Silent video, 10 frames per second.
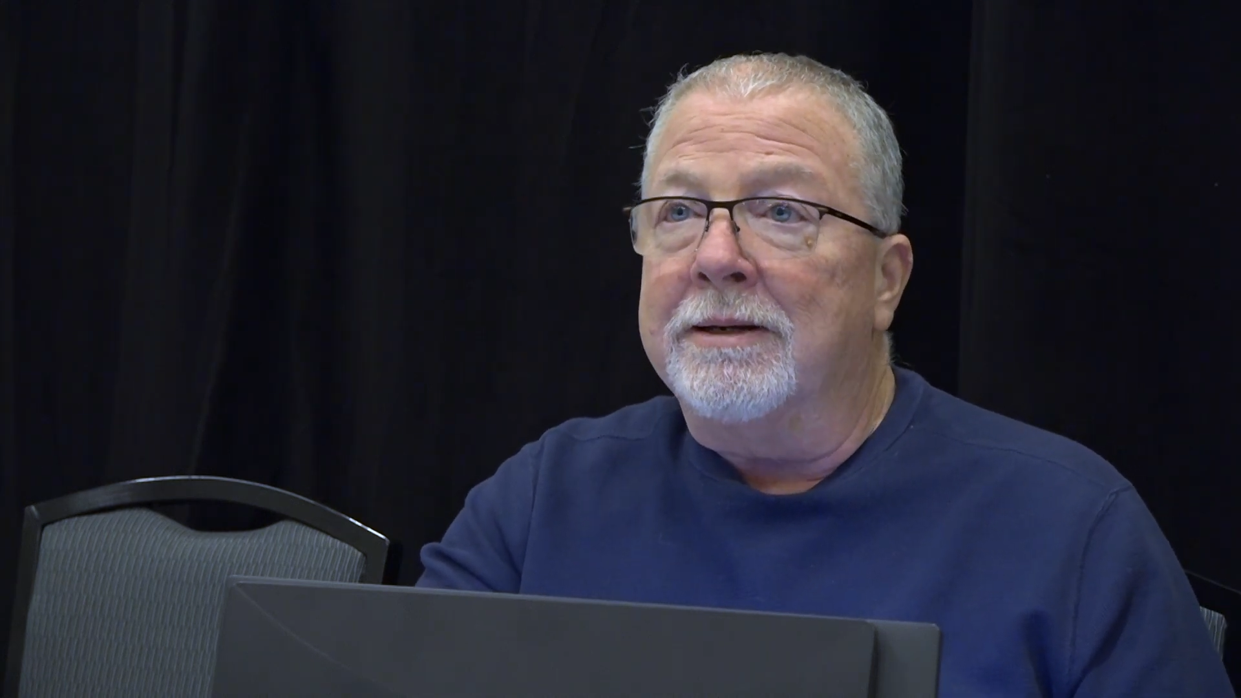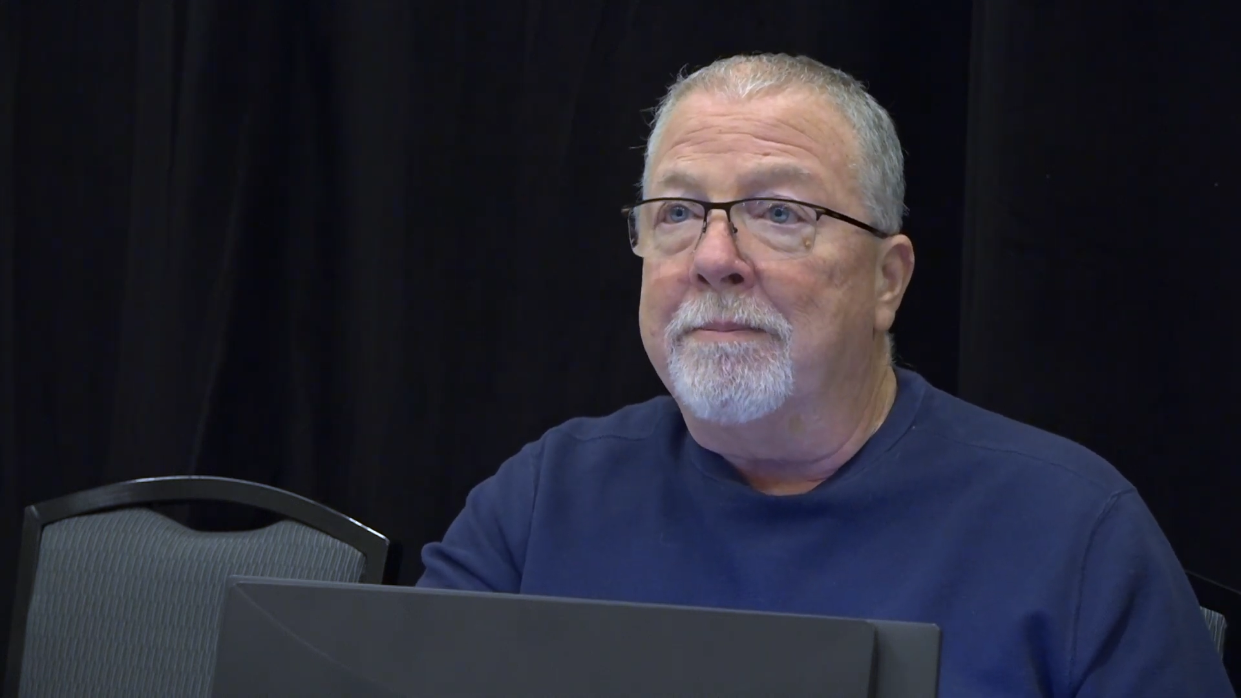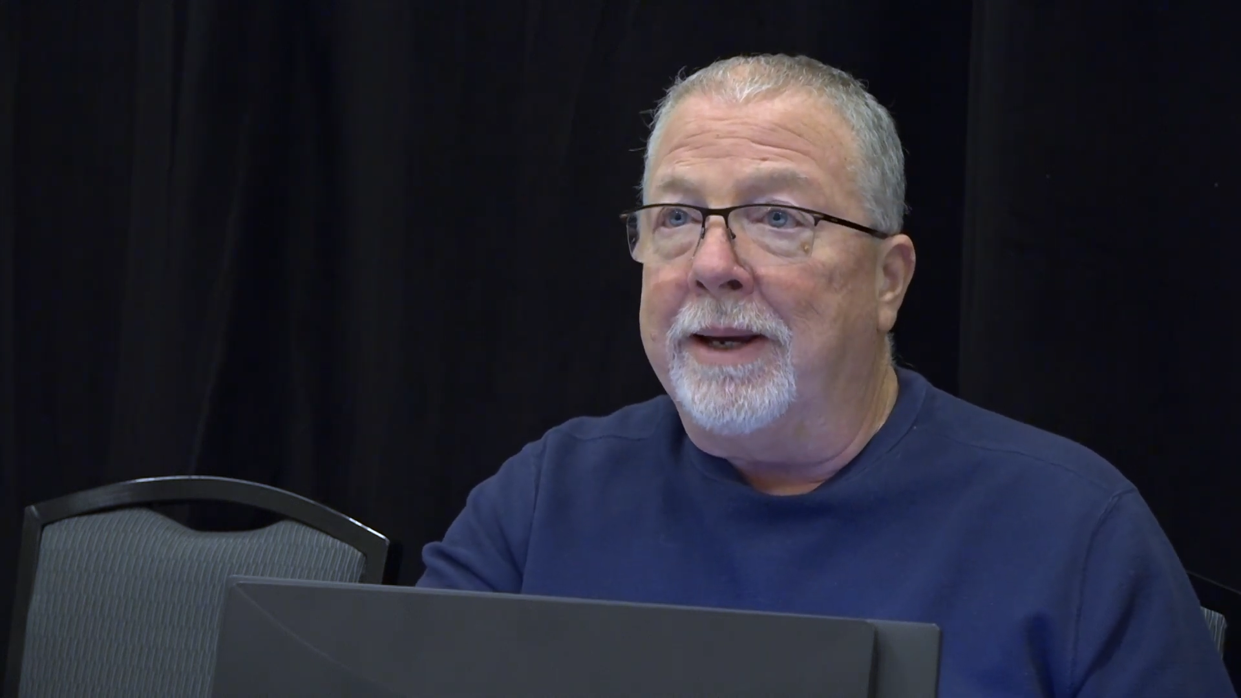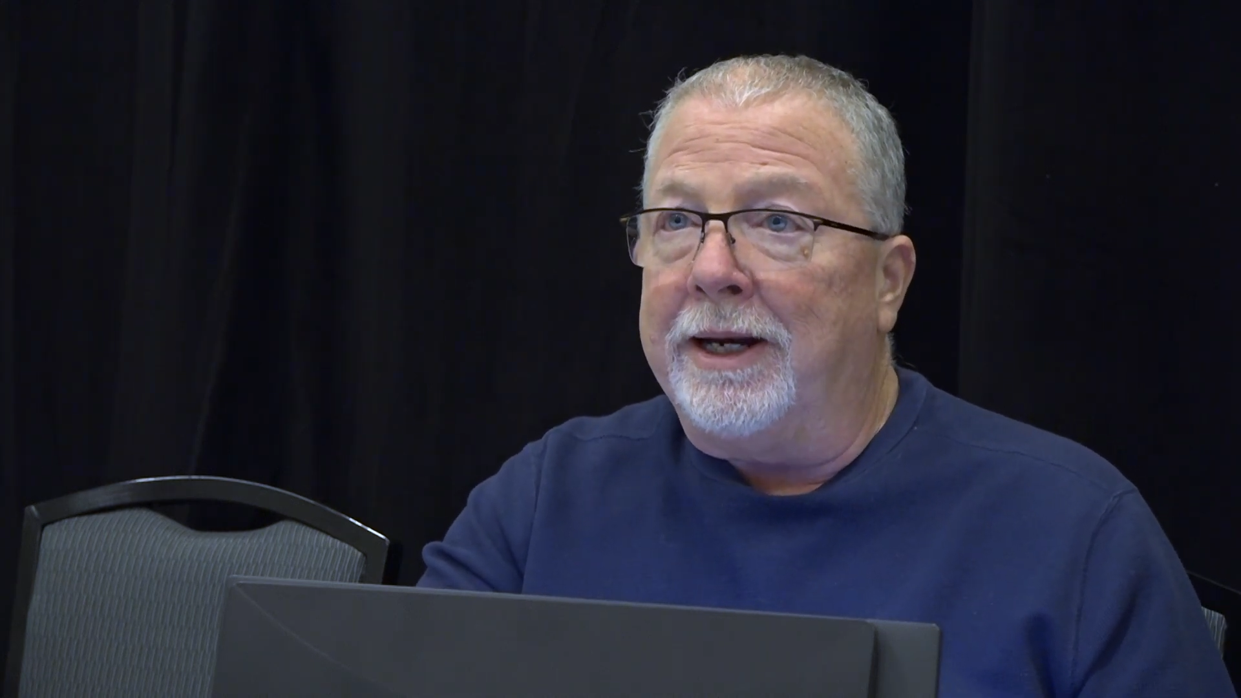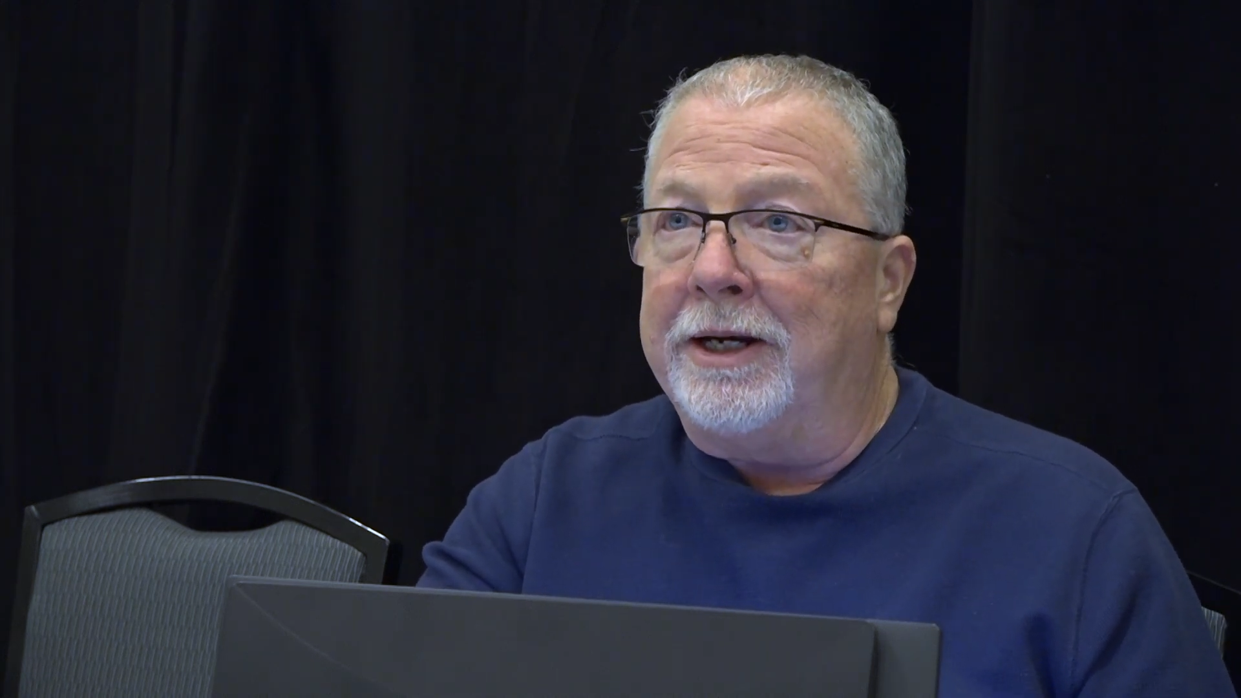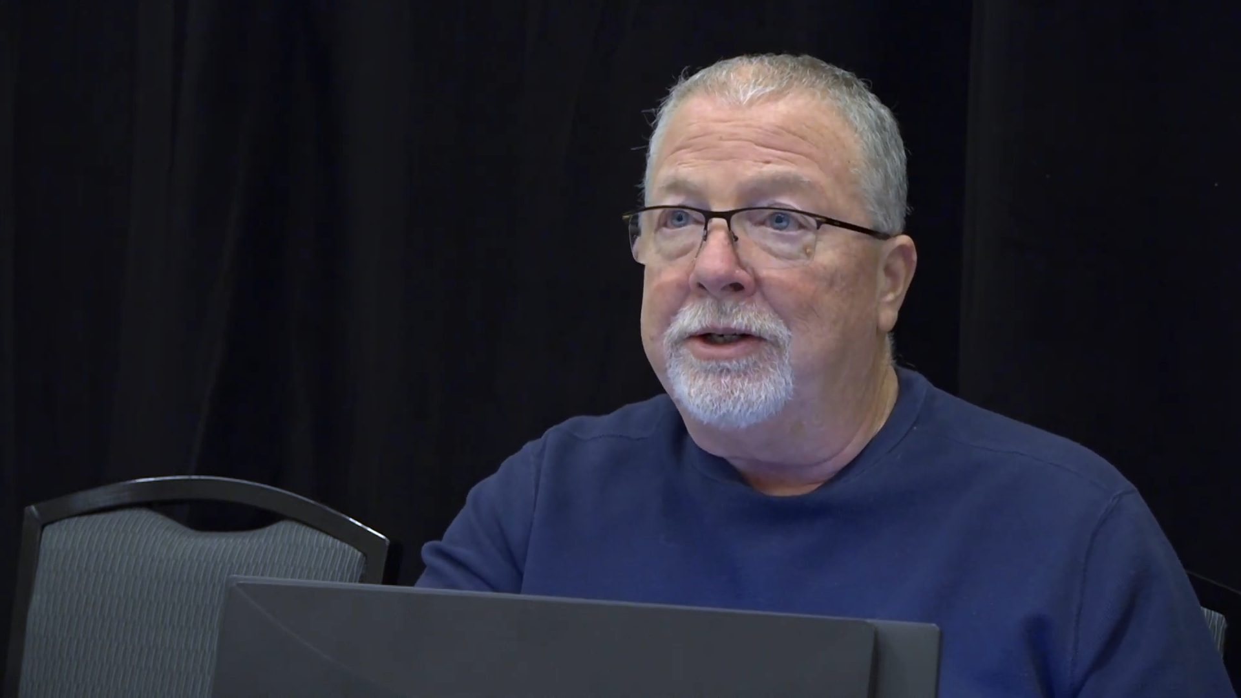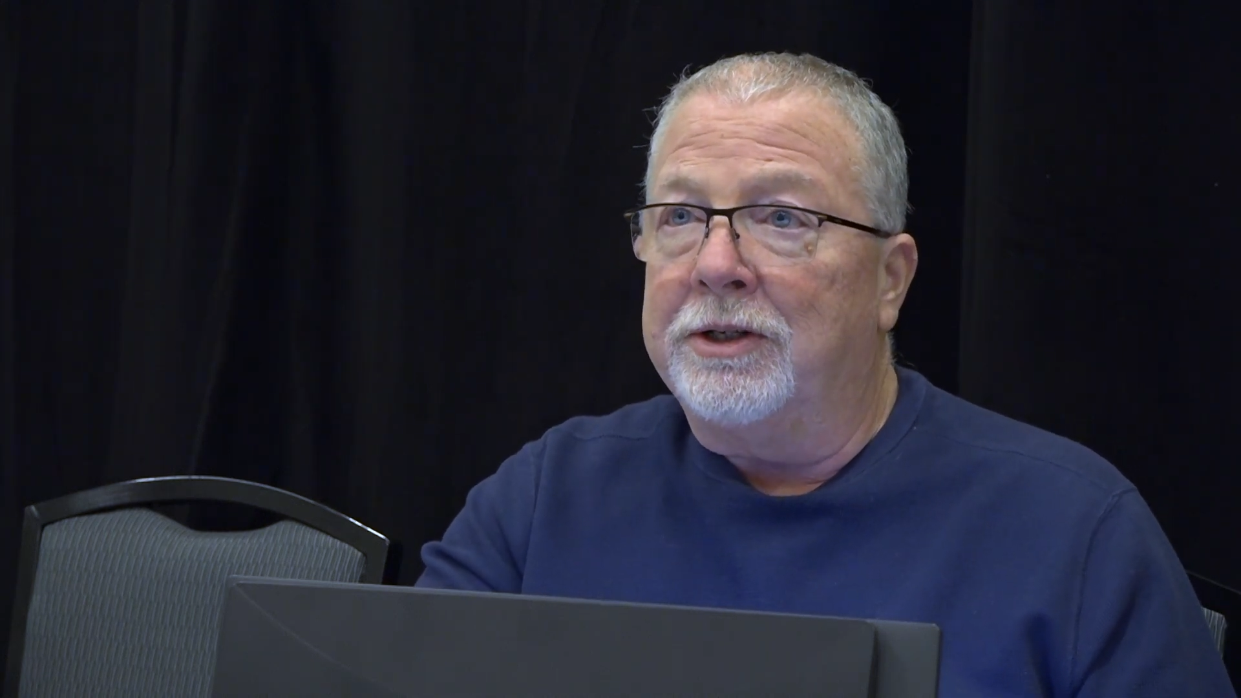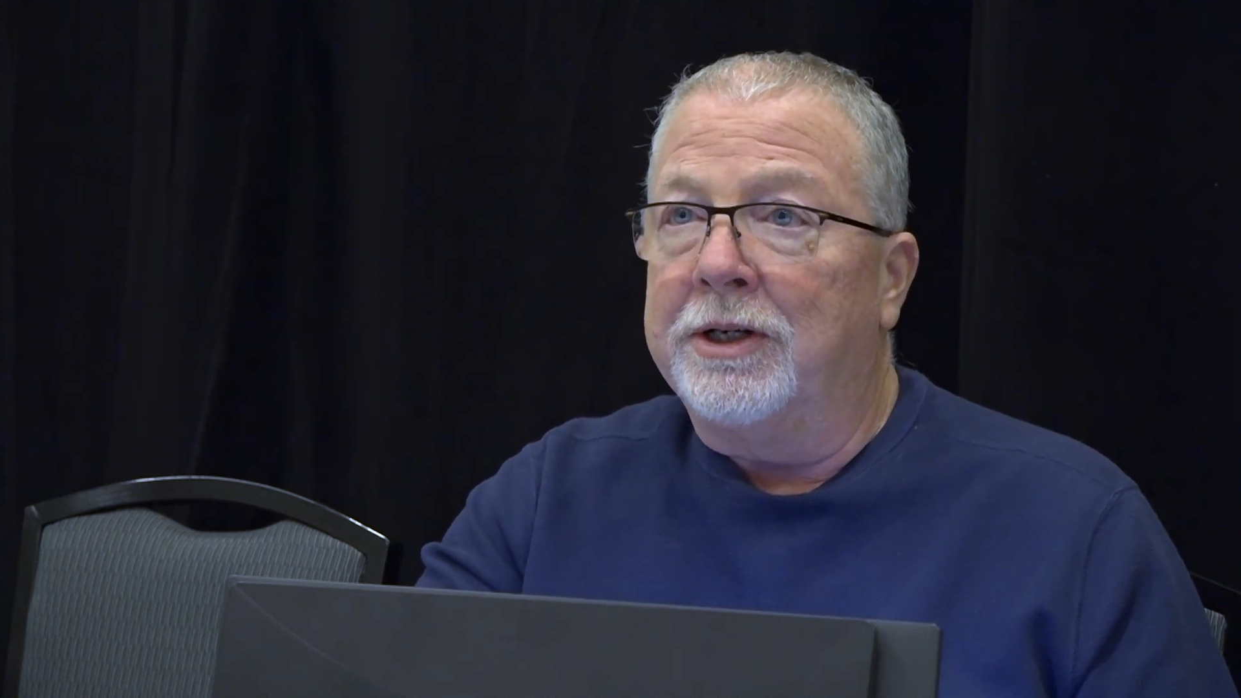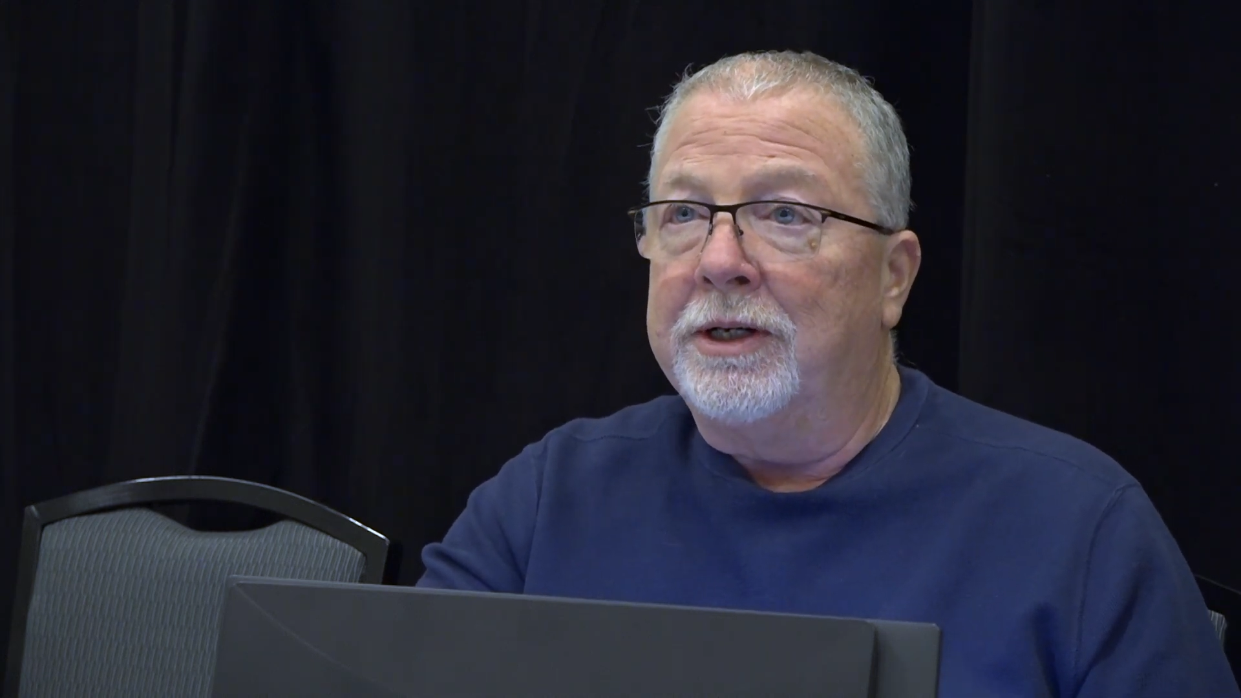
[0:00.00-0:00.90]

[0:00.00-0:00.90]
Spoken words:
to manage